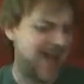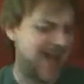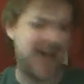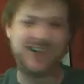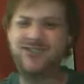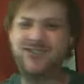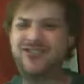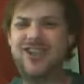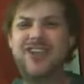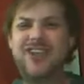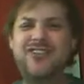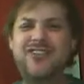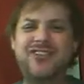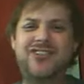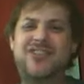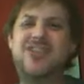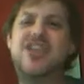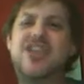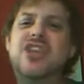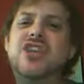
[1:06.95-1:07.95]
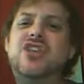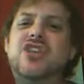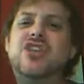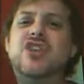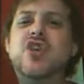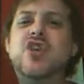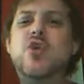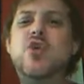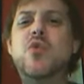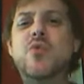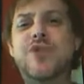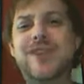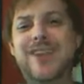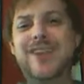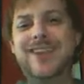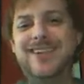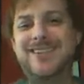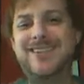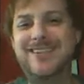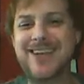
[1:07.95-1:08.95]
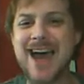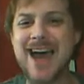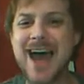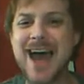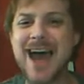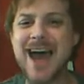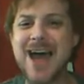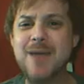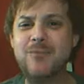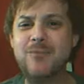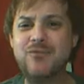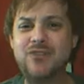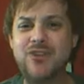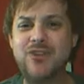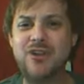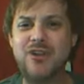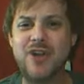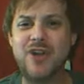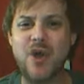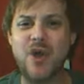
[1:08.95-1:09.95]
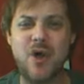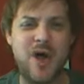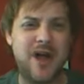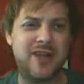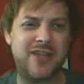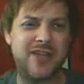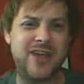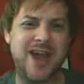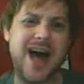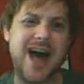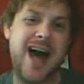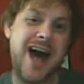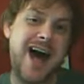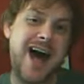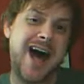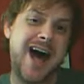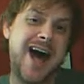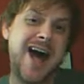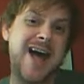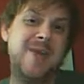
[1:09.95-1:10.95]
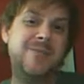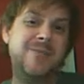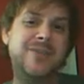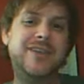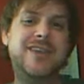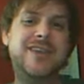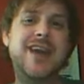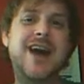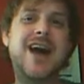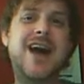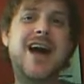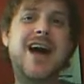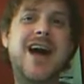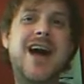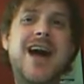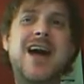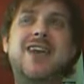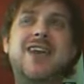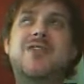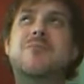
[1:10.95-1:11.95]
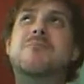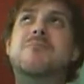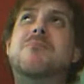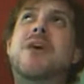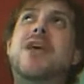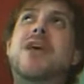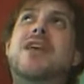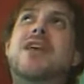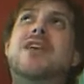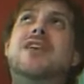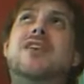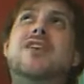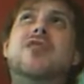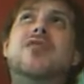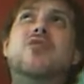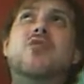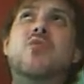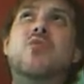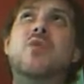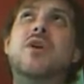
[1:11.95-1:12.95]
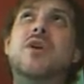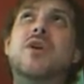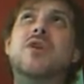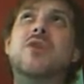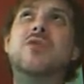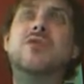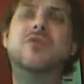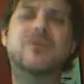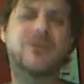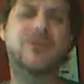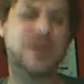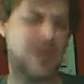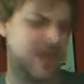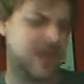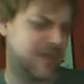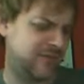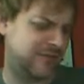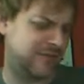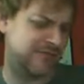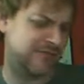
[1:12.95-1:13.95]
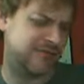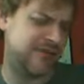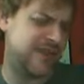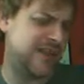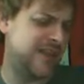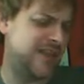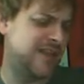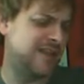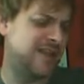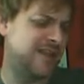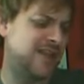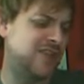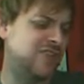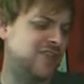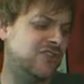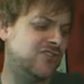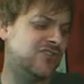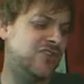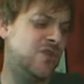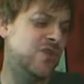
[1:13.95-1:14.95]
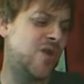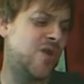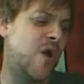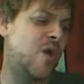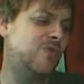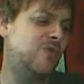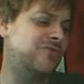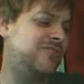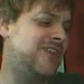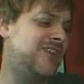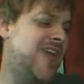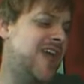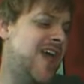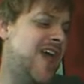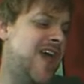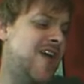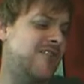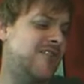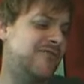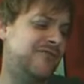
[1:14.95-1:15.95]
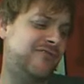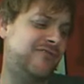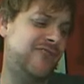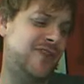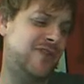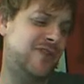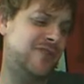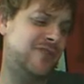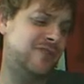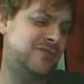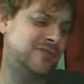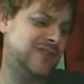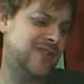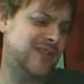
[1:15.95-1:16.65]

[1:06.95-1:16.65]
I just think you need time to know that I'm the guy to make it real. The feelings you don't dare to feel.